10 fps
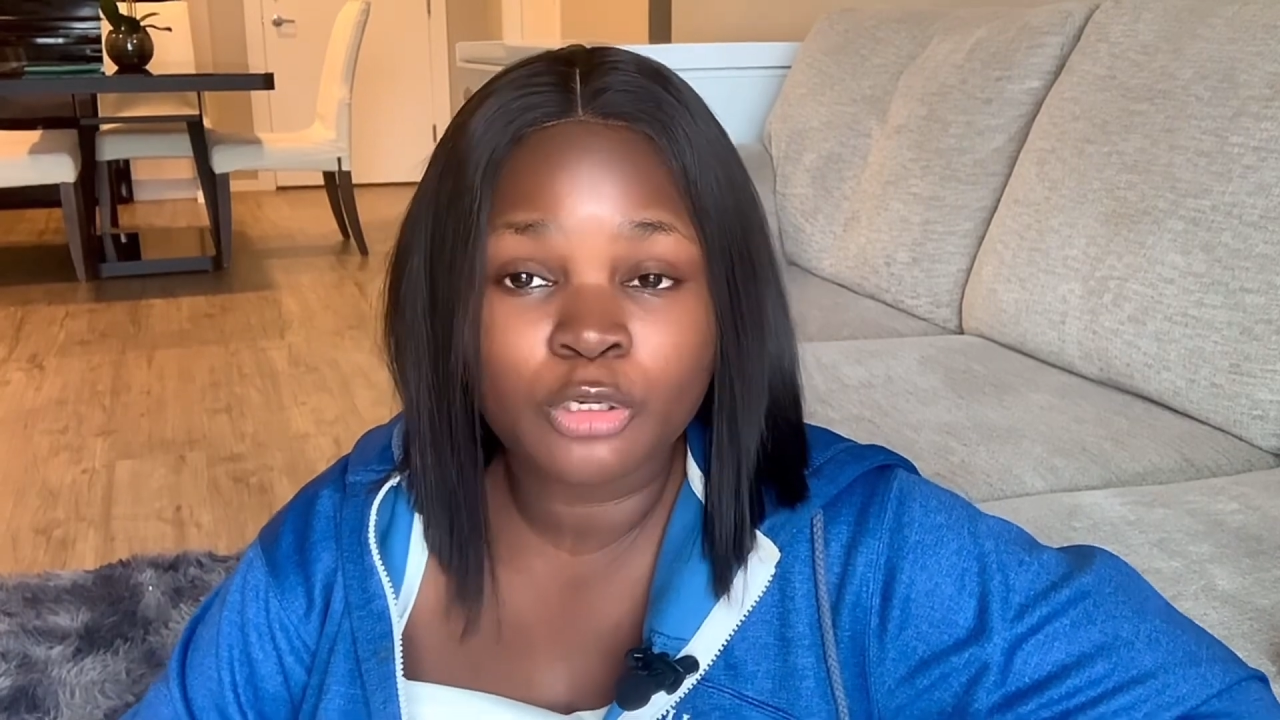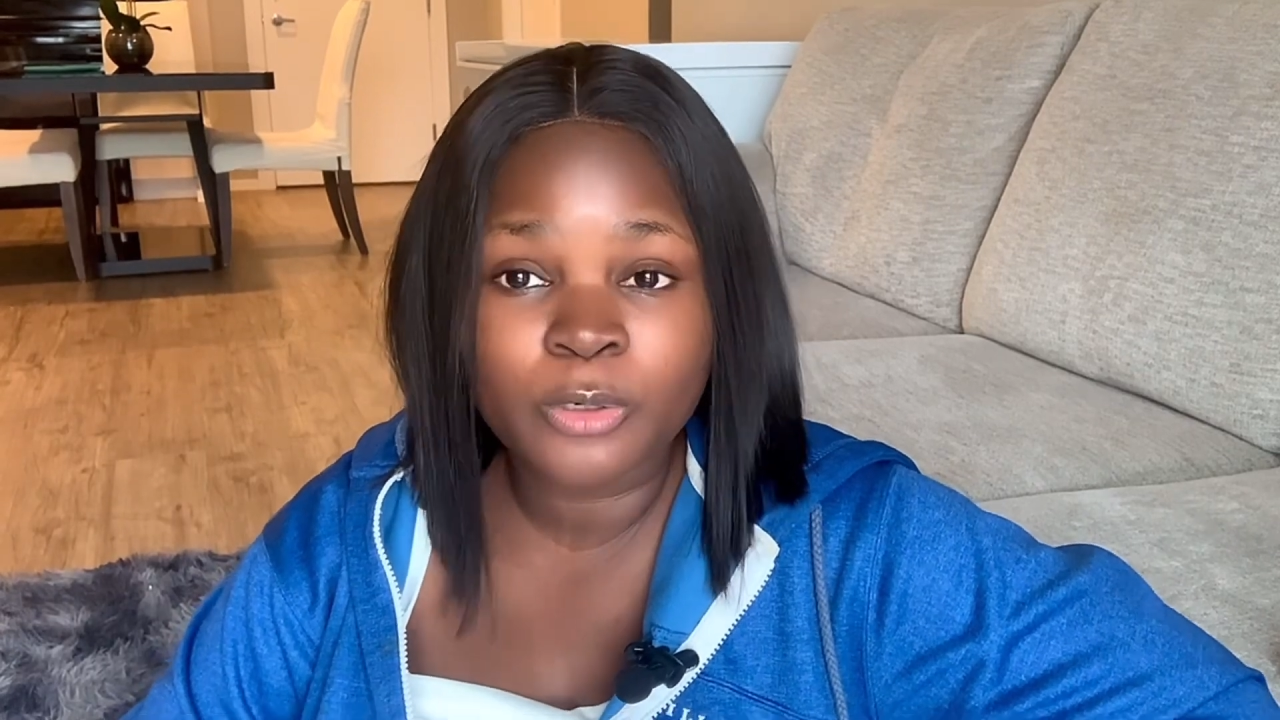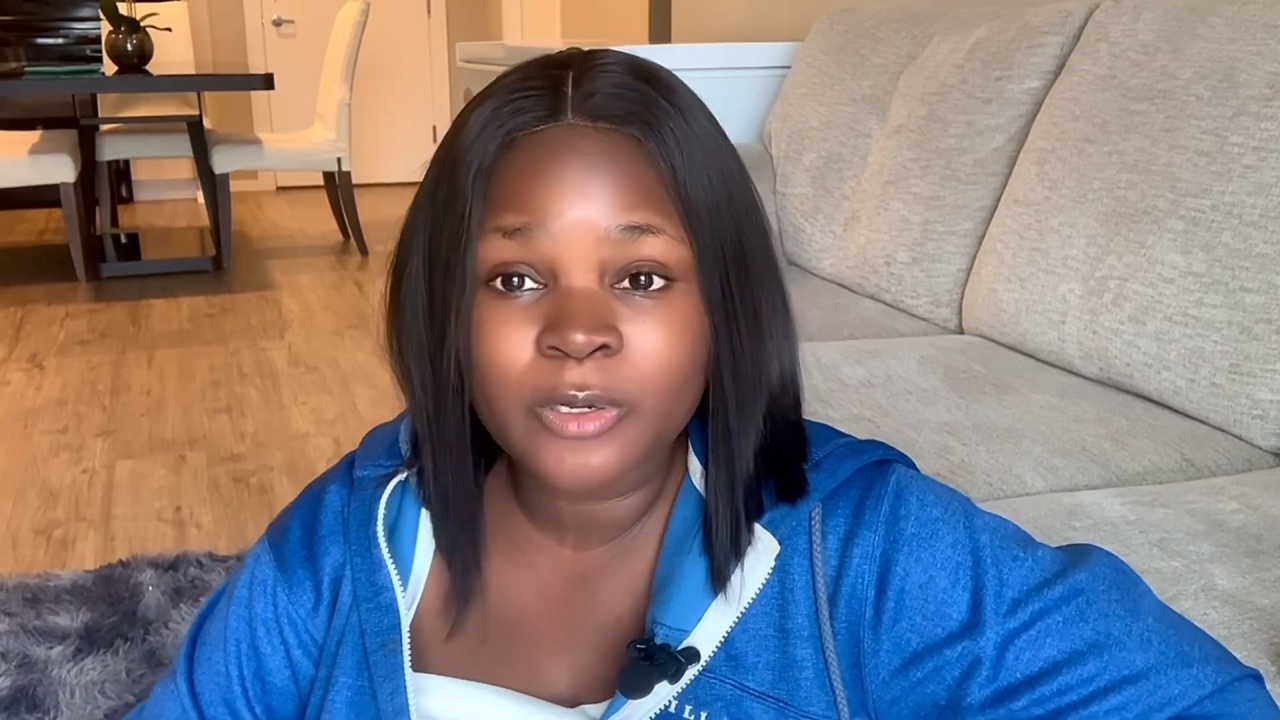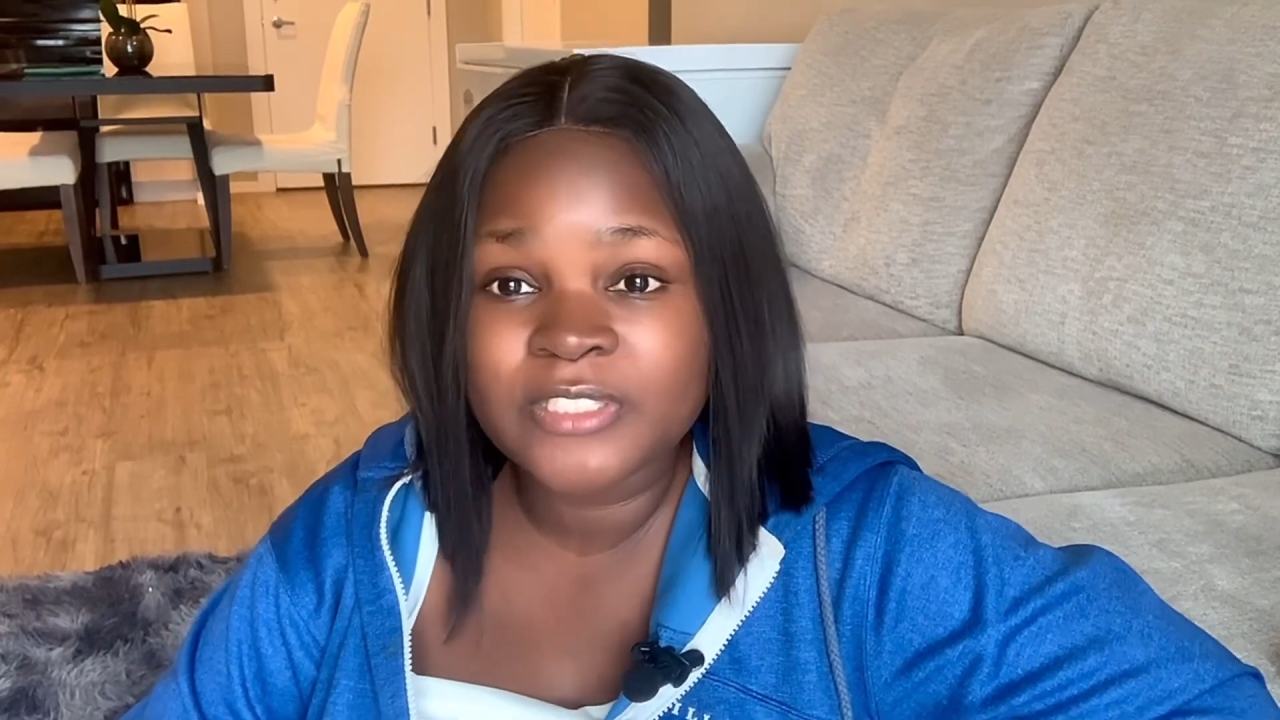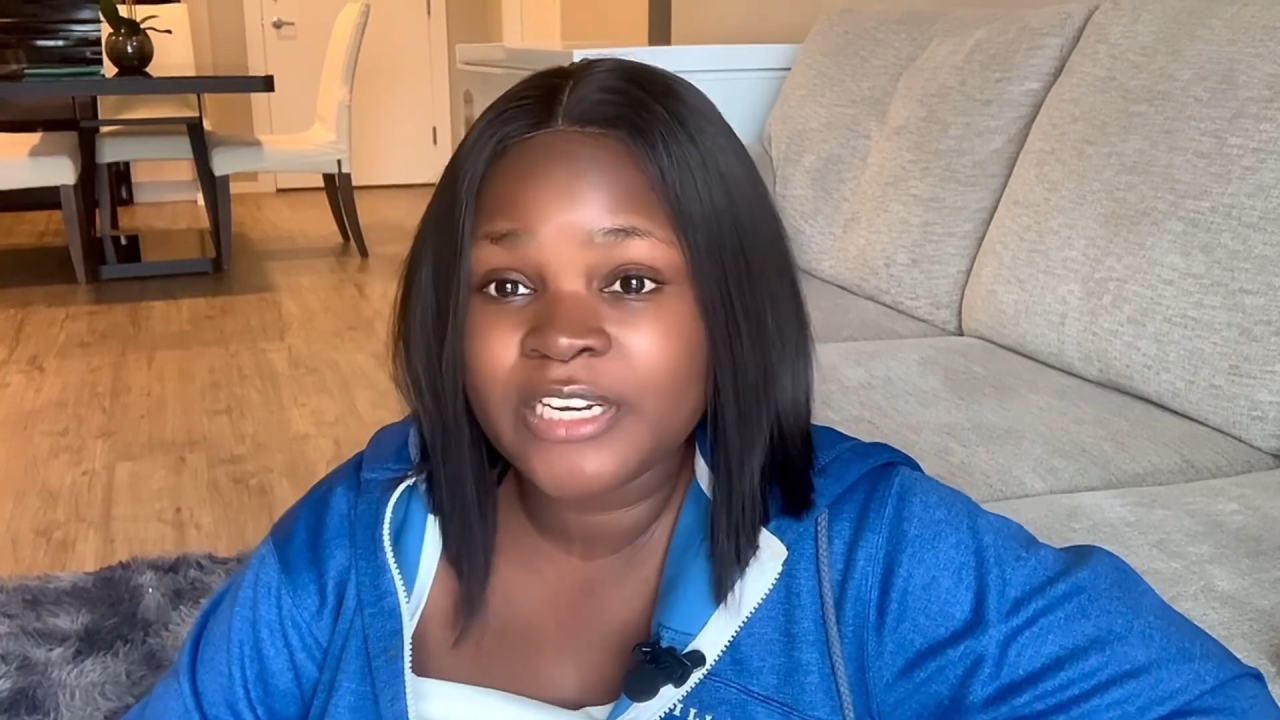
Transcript: local